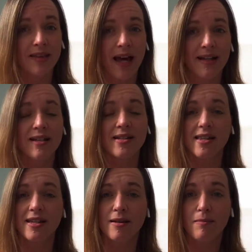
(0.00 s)
That is
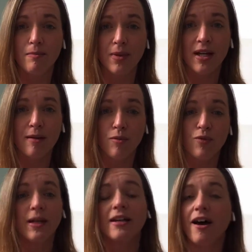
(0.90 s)
the big
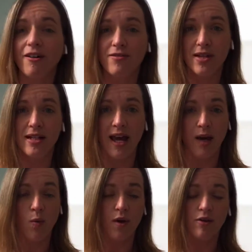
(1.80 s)
movement of the day,
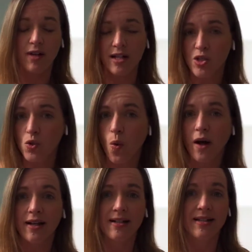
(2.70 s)
whether that's
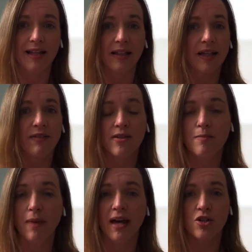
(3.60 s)
squatting, deadlift,
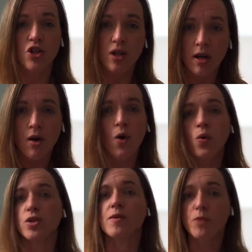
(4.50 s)
bench,
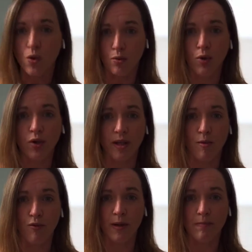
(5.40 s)
or some sort of pulling
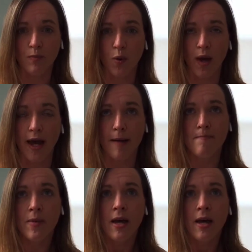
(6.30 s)
movement. Okay,